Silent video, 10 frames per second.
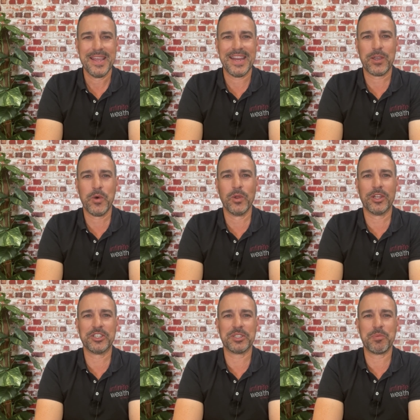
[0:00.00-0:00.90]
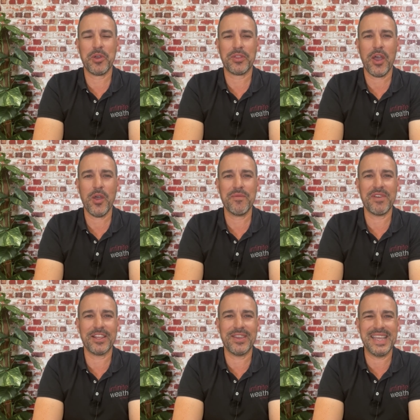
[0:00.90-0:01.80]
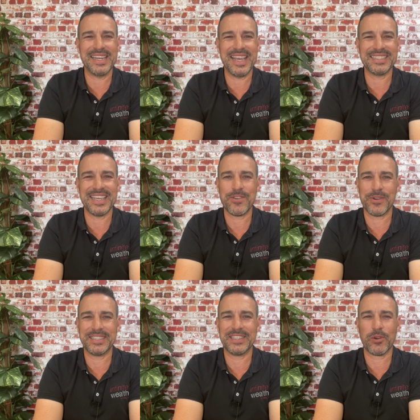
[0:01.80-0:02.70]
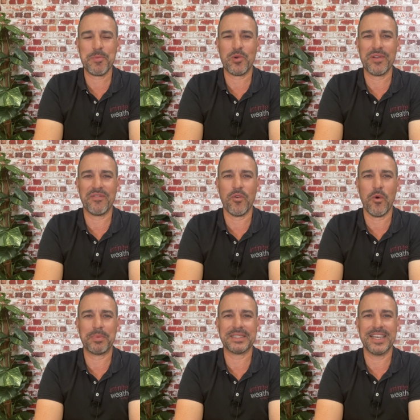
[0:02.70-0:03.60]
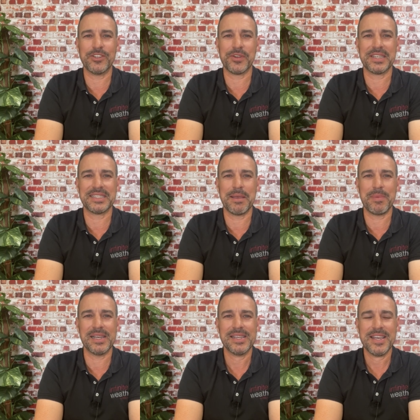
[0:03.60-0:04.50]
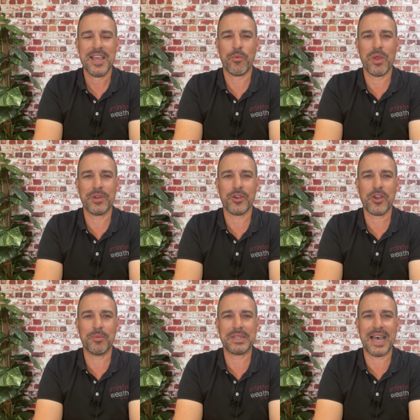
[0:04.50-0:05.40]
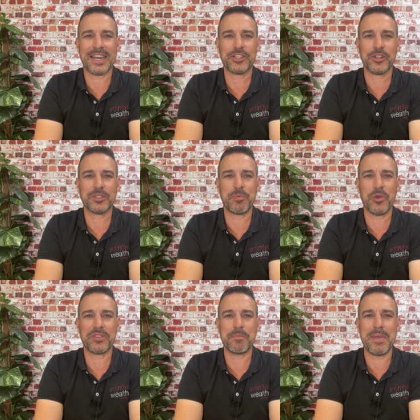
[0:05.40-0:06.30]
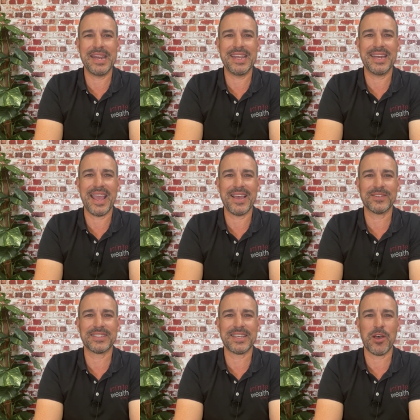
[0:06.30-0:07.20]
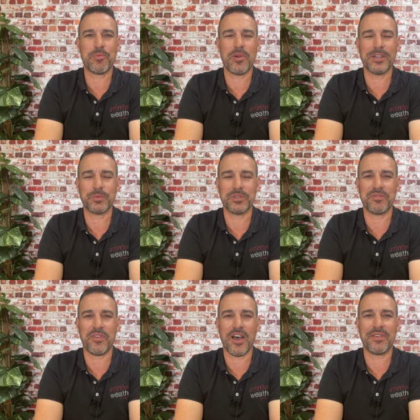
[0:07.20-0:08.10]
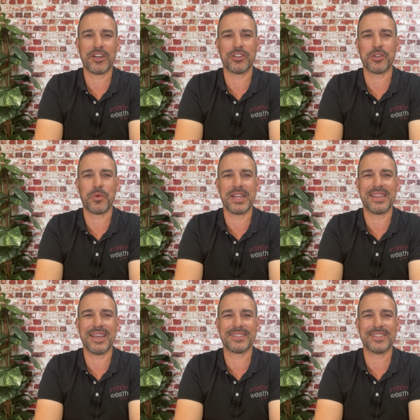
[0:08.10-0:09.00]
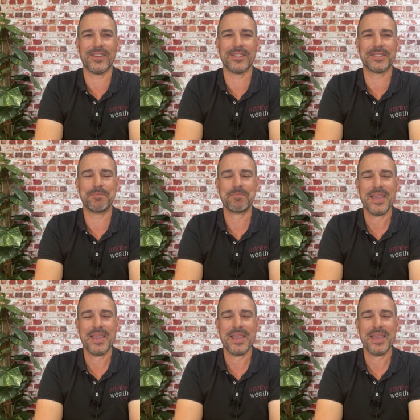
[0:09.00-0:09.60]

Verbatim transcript: Now, CoreLogic's Perth Home Value Index increased 0.4% during December, and reiwa.com data shows Perth median house sale price was $520,000.